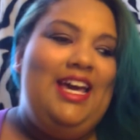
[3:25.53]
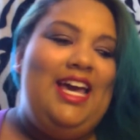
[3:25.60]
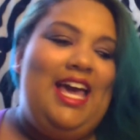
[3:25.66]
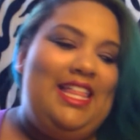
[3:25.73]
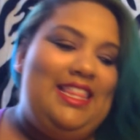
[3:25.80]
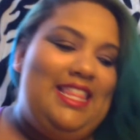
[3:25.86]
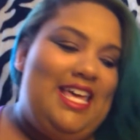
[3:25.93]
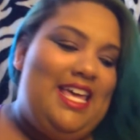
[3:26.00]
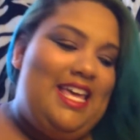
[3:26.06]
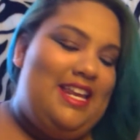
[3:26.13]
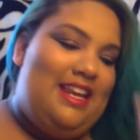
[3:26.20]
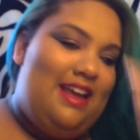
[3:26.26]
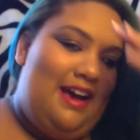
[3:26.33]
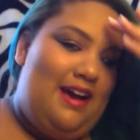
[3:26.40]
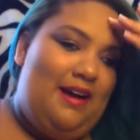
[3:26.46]
And
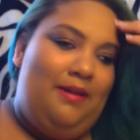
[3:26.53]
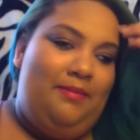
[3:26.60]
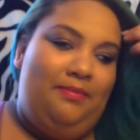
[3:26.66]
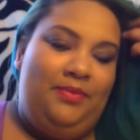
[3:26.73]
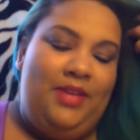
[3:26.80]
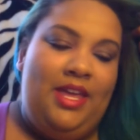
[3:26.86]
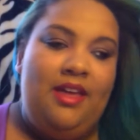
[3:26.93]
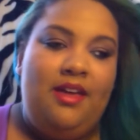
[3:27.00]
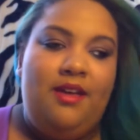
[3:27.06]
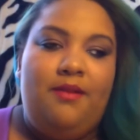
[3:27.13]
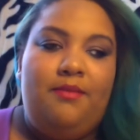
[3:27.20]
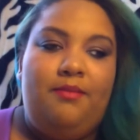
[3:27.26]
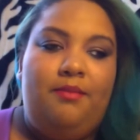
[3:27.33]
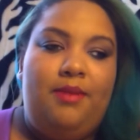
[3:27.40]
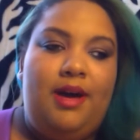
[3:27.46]
then um,
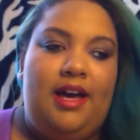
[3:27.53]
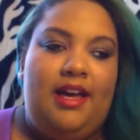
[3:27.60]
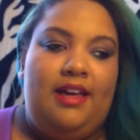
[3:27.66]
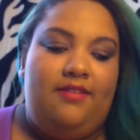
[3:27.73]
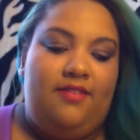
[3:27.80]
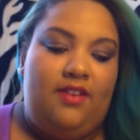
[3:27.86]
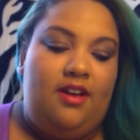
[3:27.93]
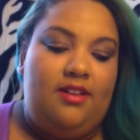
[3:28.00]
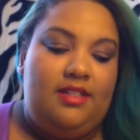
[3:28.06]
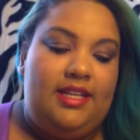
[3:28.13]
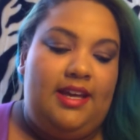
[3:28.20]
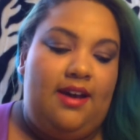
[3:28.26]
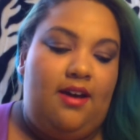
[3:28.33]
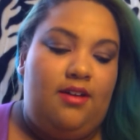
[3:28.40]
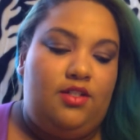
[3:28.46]
my fiance
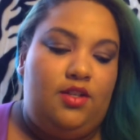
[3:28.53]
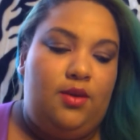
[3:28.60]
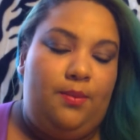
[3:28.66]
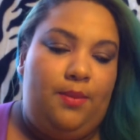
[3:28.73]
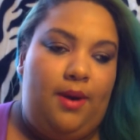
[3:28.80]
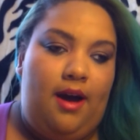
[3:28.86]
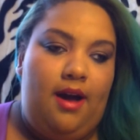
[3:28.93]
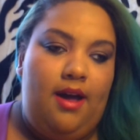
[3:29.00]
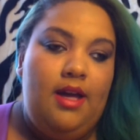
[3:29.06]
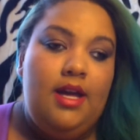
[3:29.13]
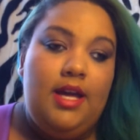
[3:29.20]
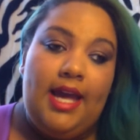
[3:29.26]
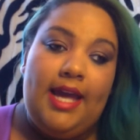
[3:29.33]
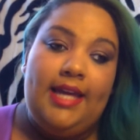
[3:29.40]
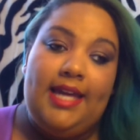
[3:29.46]
also bought
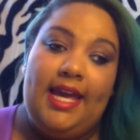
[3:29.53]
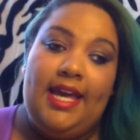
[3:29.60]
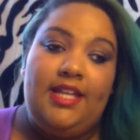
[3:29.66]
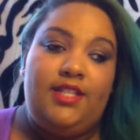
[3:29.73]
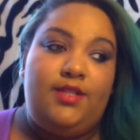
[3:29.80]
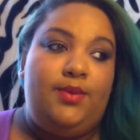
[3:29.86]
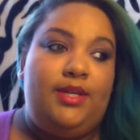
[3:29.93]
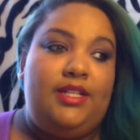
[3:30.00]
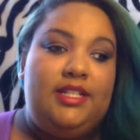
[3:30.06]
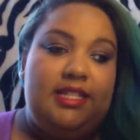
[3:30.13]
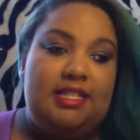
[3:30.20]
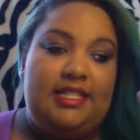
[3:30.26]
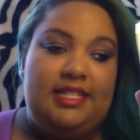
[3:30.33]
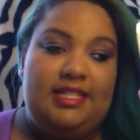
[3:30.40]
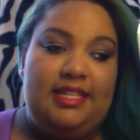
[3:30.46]
a case, which
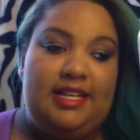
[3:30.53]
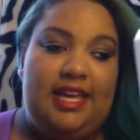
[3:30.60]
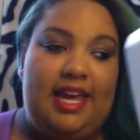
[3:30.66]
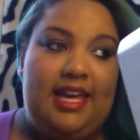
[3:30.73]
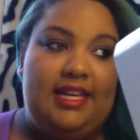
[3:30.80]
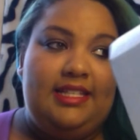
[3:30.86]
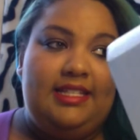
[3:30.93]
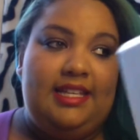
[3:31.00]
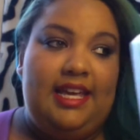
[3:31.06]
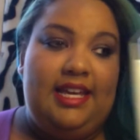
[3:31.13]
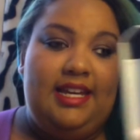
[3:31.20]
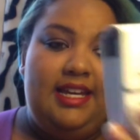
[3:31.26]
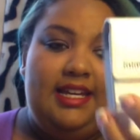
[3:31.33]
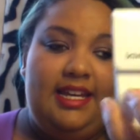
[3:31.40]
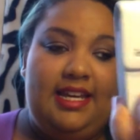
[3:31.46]
this is the case
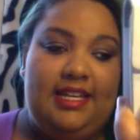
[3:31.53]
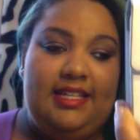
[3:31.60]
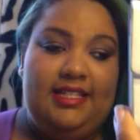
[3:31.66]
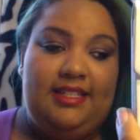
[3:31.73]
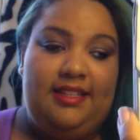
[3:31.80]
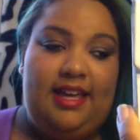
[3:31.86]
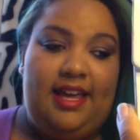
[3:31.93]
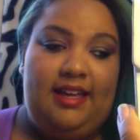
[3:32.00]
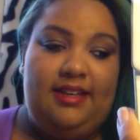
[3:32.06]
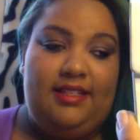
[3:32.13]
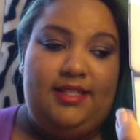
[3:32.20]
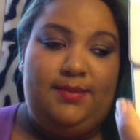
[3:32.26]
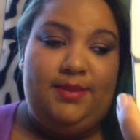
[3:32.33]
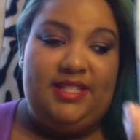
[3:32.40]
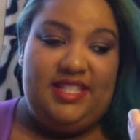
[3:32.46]
and it is
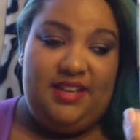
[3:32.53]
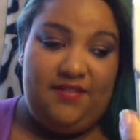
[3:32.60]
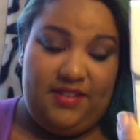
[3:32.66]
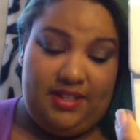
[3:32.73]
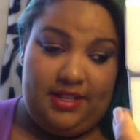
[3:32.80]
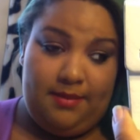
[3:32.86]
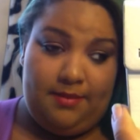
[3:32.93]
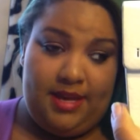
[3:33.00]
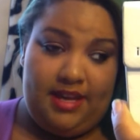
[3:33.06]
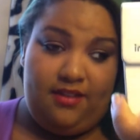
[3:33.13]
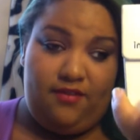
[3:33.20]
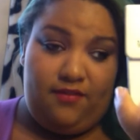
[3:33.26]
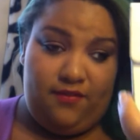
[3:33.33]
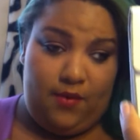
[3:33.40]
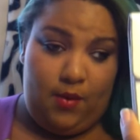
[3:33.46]
specifically made
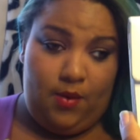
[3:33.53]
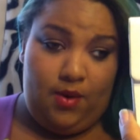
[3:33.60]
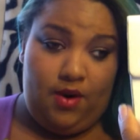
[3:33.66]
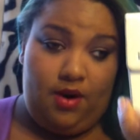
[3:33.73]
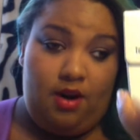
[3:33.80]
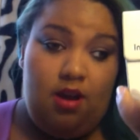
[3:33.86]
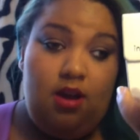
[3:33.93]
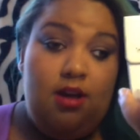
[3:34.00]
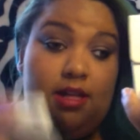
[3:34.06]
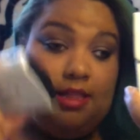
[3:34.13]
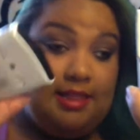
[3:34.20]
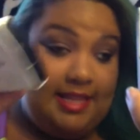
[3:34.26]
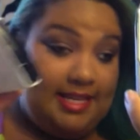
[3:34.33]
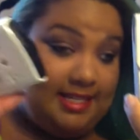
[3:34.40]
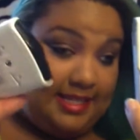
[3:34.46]
for
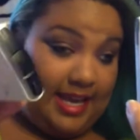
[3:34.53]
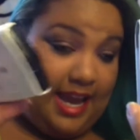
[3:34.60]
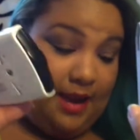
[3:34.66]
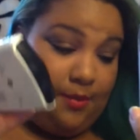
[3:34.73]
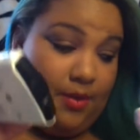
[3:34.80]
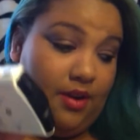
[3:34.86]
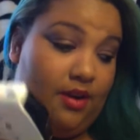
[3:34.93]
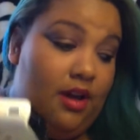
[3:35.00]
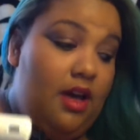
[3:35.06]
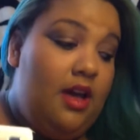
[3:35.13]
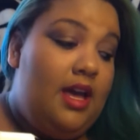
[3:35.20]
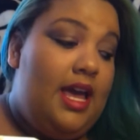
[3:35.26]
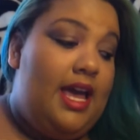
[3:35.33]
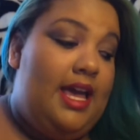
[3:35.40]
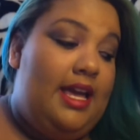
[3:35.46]
this camera
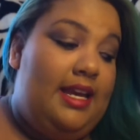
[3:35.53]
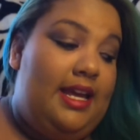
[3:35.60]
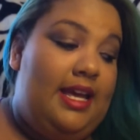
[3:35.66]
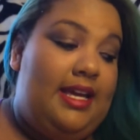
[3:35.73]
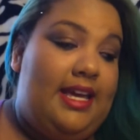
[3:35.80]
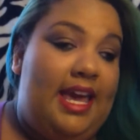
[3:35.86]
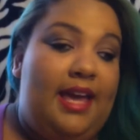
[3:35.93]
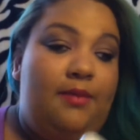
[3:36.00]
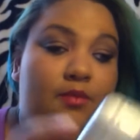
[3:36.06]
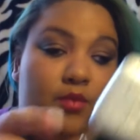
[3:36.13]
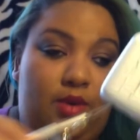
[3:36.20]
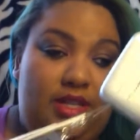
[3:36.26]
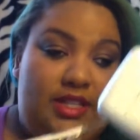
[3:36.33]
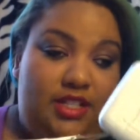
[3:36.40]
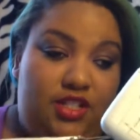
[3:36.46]
and it came
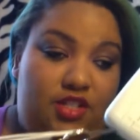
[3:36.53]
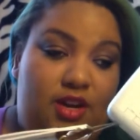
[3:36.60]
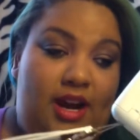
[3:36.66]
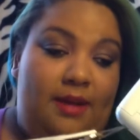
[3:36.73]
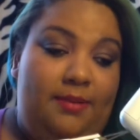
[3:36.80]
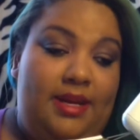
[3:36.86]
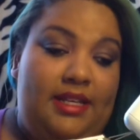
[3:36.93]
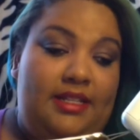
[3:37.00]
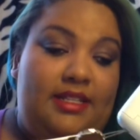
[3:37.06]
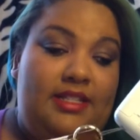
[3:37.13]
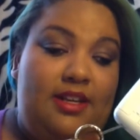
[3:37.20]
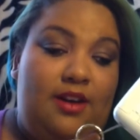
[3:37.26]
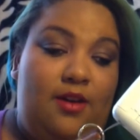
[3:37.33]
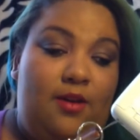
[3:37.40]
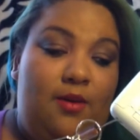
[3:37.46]
with a strap. And
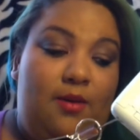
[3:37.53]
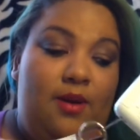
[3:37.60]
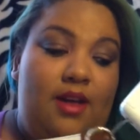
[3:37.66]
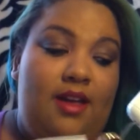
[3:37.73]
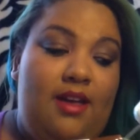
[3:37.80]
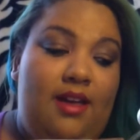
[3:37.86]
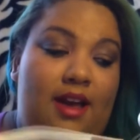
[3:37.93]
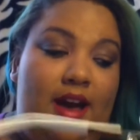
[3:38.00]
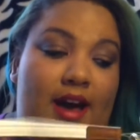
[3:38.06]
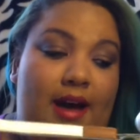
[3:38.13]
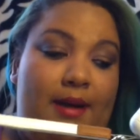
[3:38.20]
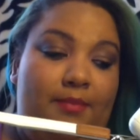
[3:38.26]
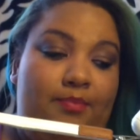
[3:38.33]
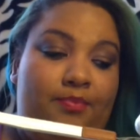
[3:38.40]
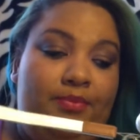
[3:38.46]
so
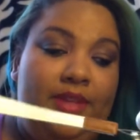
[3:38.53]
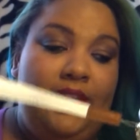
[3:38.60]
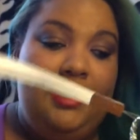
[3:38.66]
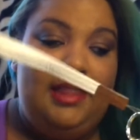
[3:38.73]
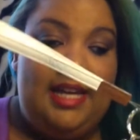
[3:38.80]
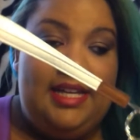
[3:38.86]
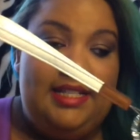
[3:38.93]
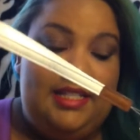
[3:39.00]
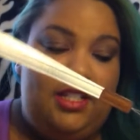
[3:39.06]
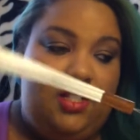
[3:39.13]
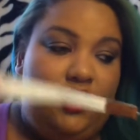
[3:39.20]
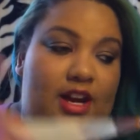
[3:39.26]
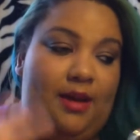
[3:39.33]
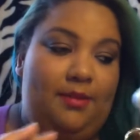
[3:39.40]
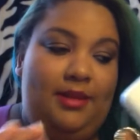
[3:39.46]
um, that's the
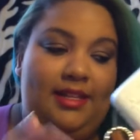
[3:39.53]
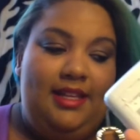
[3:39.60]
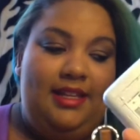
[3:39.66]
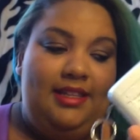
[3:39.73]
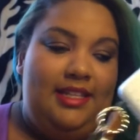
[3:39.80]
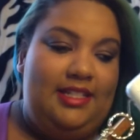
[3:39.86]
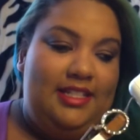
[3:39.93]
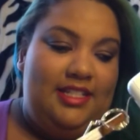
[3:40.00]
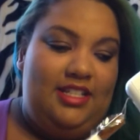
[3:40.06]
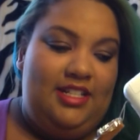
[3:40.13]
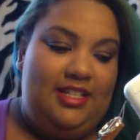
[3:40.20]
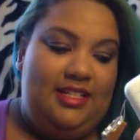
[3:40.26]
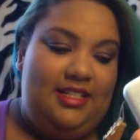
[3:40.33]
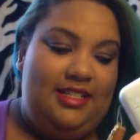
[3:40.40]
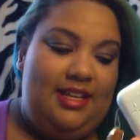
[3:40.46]
strap. And then this is
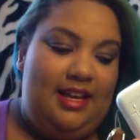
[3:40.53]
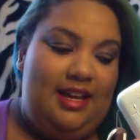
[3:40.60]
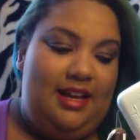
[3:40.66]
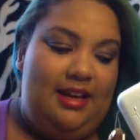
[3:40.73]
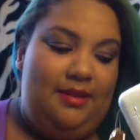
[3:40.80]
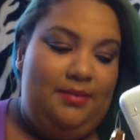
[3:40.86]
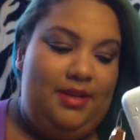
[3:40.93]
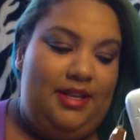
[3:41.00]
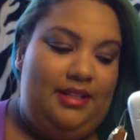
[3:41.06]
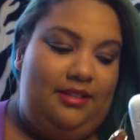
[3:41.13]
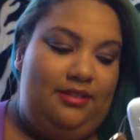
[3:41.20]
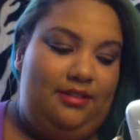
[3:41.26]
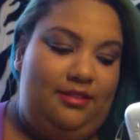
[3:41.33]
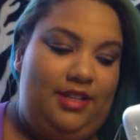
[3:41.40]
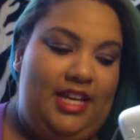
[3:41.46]
just um, a
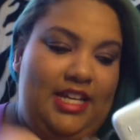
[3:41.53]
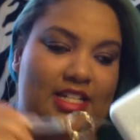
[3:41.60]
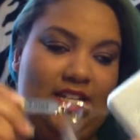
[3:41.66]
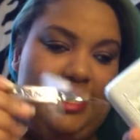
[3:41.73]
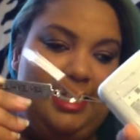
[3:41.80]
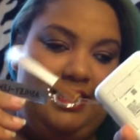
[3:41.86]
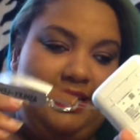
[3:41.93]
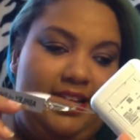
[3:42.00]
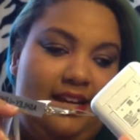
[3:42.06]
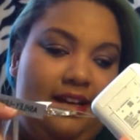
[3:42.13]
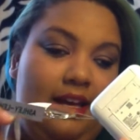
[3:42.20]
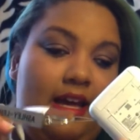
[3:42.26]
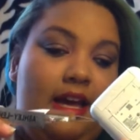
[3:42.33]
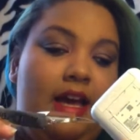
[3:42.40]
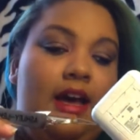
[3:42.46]
little keychain that
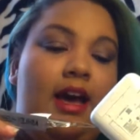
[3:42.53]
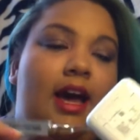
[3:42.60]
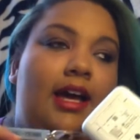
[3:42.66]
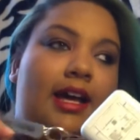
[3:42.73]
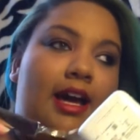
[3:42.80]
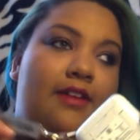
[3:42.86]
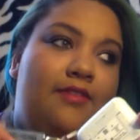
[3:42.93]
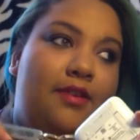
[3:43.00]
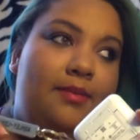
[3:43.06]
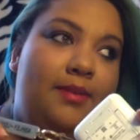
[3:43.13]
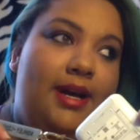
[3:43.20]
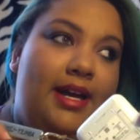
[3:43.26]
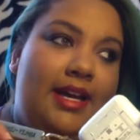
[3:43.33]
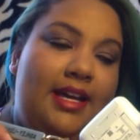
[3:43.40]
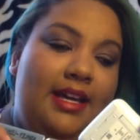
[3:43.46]
I got from
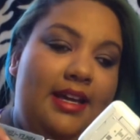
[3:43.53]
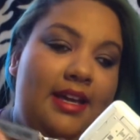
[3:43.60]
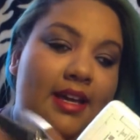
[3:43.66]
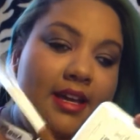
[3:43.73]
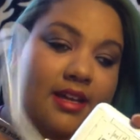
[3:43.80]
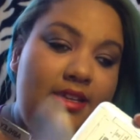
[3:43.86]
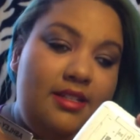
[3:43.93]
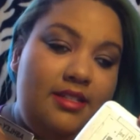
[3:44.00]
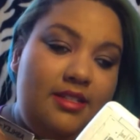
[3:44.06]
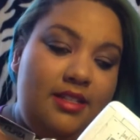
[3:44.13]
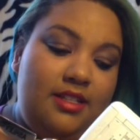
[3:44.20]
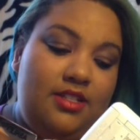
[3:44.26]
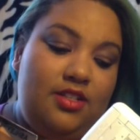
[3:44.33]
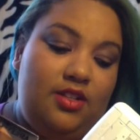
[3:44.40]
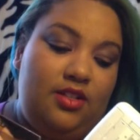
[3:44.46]
my
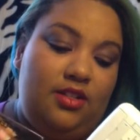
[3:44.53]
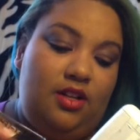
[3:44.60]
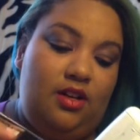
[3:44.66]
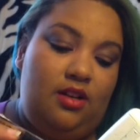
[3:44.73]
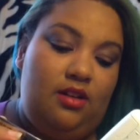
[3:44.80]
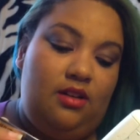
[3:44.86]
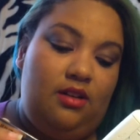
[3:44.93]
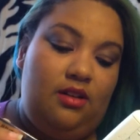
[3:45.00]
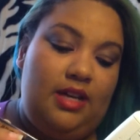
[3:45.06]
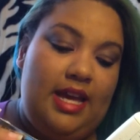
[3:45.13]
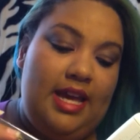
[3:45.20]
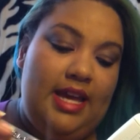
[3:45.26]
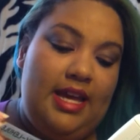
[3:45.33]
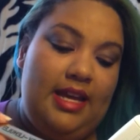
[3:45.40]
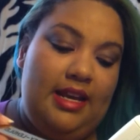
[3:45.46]
sister in law
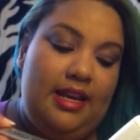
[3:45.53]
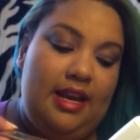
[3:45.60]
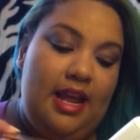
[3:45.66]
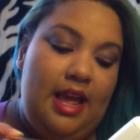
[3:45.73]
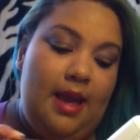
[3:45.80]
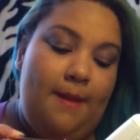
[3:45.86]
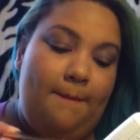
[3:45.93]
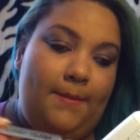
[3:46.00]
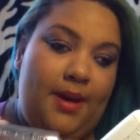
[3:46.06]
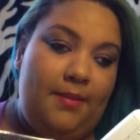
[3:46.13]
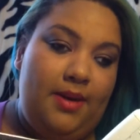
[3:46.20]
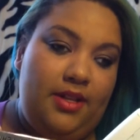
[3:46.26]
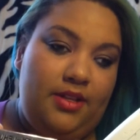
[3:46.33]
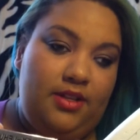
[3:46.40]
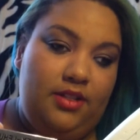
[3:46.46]
and my
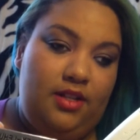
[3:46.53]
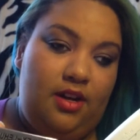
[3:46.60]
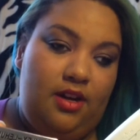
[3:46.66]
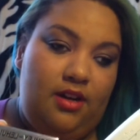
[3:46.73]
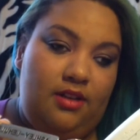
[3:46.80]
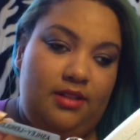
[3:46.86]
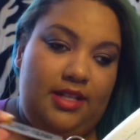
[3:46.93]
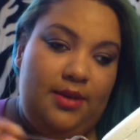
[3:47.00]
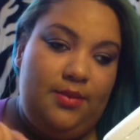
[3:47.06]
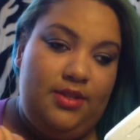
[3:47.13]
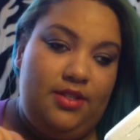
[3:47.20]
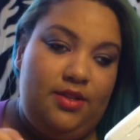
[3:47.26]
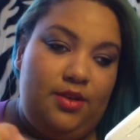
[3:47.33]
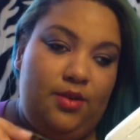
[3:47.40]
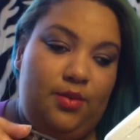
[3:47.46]
mother in law. They
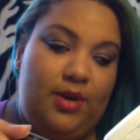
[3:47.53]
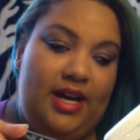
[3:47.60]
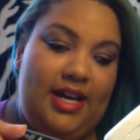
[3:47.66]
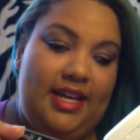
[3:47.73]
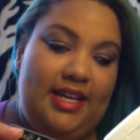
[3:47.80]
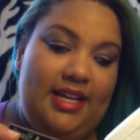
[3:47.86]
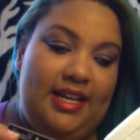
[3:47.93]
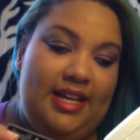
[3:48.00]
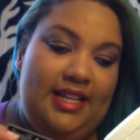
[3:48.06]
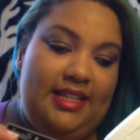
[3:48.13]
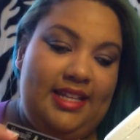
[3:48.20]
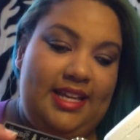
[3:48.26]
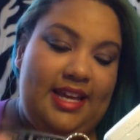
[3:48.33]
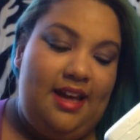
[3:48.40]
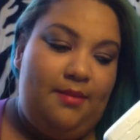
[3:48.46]
went to Hawaii
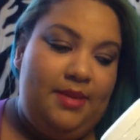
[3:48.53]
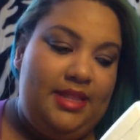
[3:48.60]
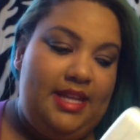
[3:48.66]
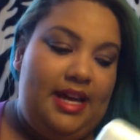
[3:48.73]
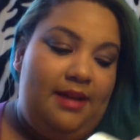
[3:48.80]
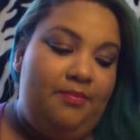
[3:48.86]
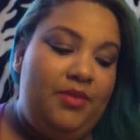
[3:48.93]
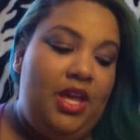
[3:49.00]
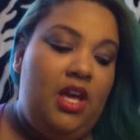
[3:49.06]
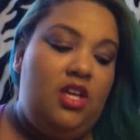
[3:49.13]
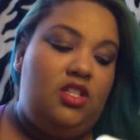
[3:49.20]
and they got me that.